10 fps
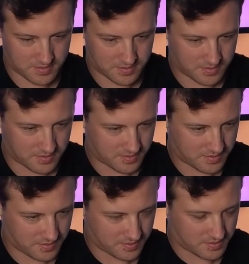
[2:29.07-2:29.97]

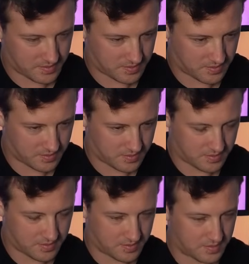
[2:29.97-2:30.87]

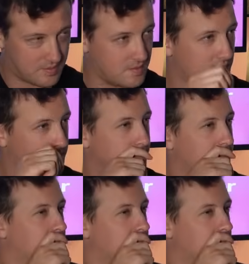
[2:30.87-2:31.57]
(not speaking)